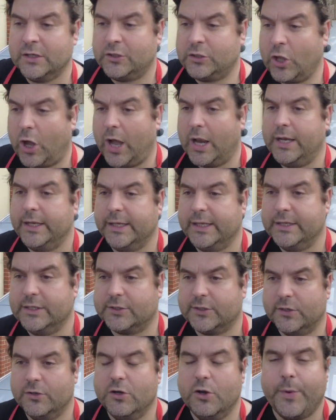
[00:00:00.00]
dialing
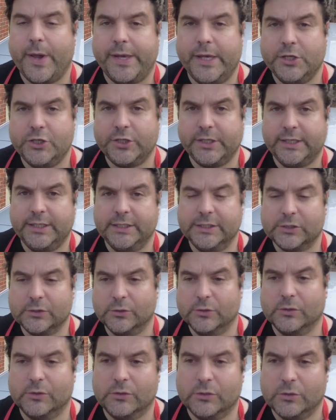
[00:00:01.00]
into new energies
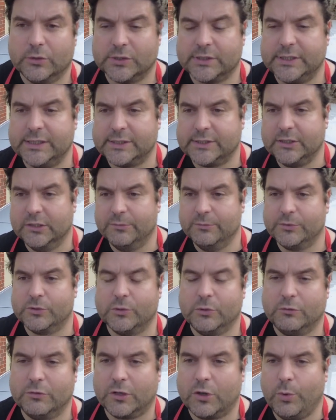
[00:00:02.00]
or systems
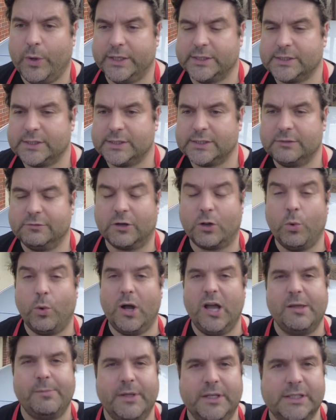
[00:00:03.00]
or
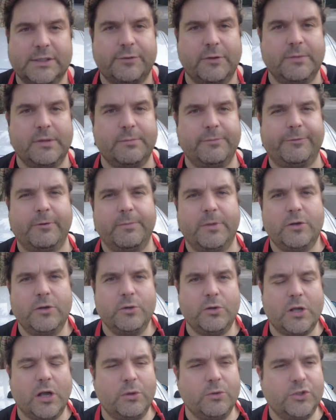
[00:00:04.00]
requirements from the new
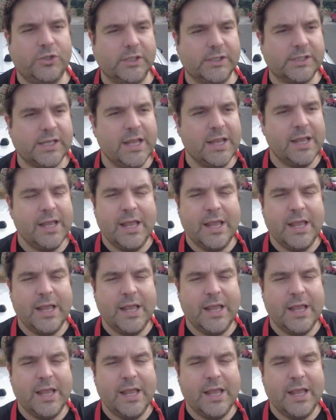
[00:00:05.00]
coaches.